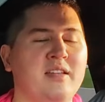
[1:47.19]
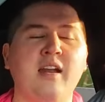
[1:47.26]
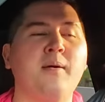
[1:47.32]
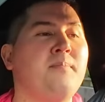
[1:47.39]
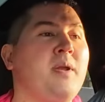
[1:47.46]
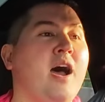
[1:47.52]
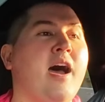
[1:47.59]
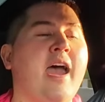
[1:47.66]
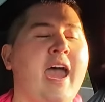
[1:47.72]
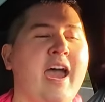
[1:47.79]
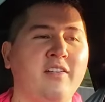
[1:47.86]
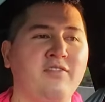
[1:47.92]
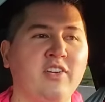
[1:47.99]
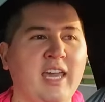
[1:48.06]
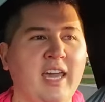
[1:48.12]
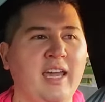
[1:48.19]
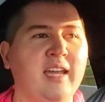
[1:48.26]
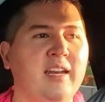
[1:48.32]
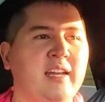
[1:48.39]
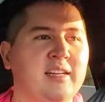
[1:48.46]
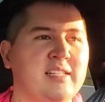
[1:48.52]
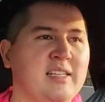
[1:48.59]
and I'm not
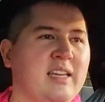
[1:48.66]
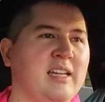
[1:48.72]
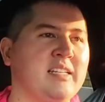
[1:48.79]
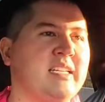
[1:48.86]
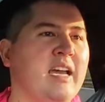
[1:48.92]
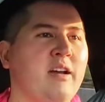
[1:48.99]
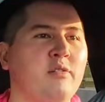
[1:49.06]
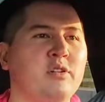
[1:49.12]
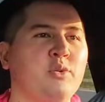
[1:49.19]
advocating to get down